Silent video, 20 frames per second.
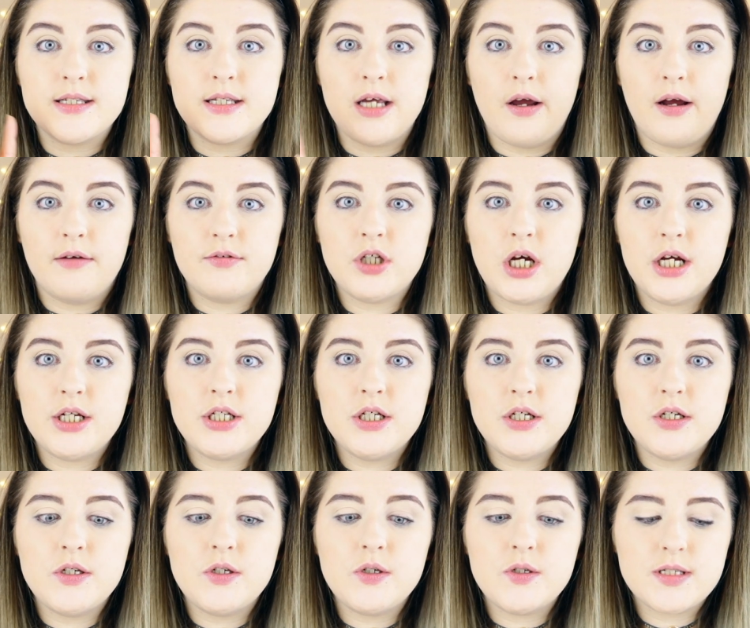So I've tried to
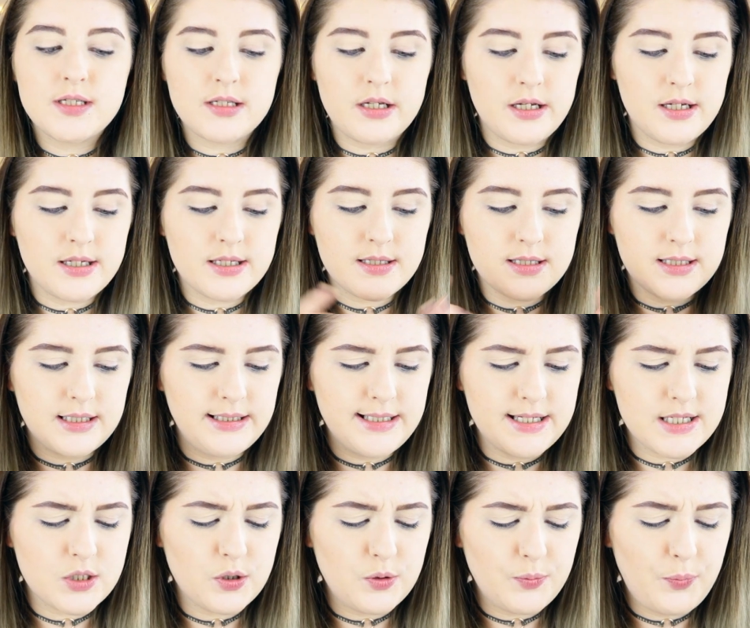use as
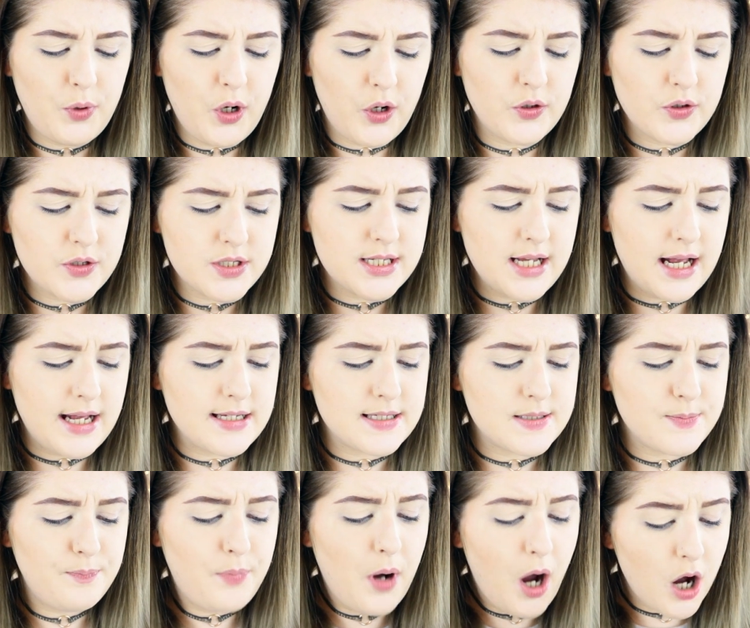little products
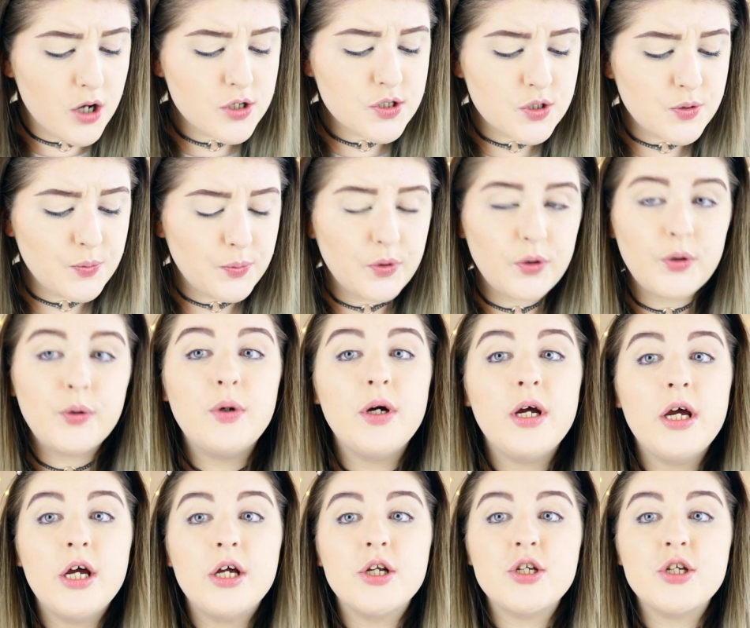as possible,